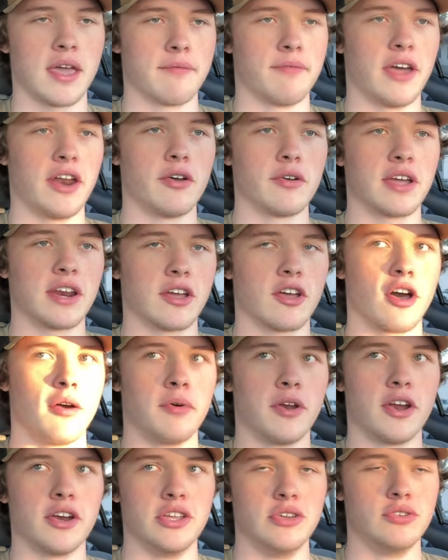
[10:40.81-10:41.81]
If I don't get a
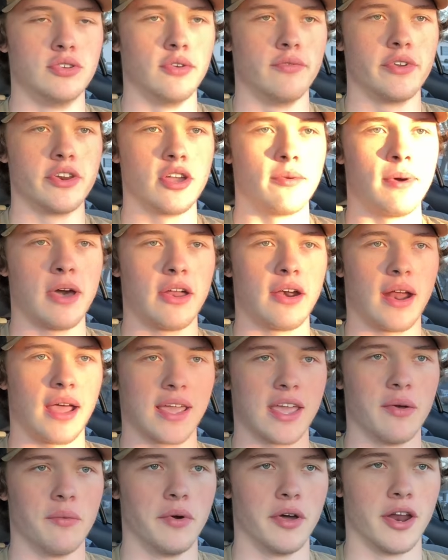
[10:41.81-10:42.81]
comment on a YouTube video about it, I
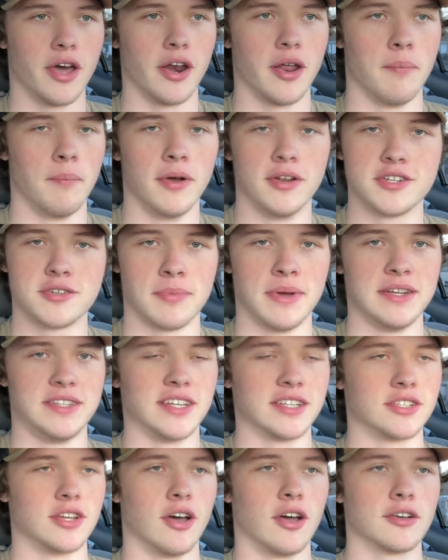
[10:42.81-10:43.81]
get one on a bunch of my
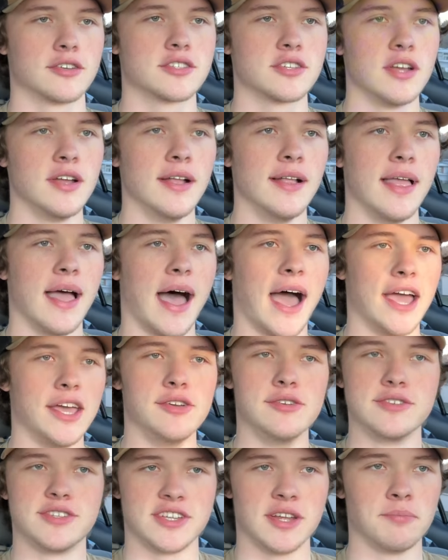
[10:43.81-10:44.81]
TikToks. I
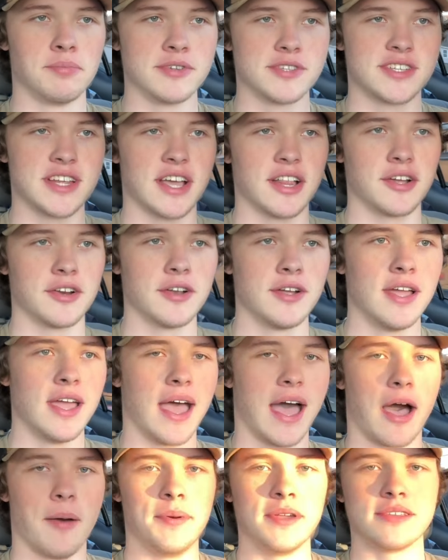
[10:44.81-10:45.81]
use
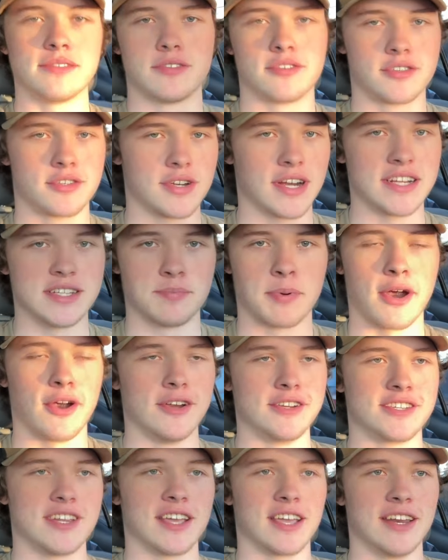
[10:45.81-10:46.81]
SimpleSellr. I'll be
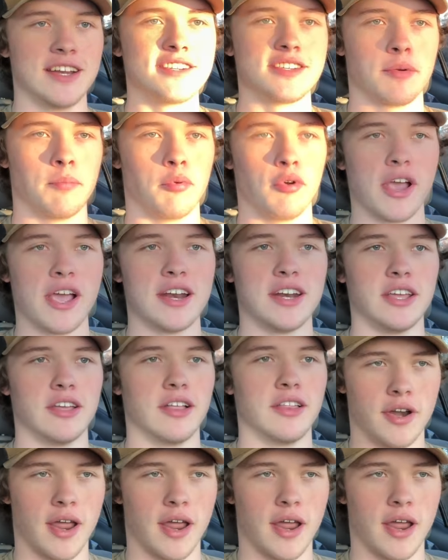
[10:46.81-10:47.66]
transparent saying it is a brand deal.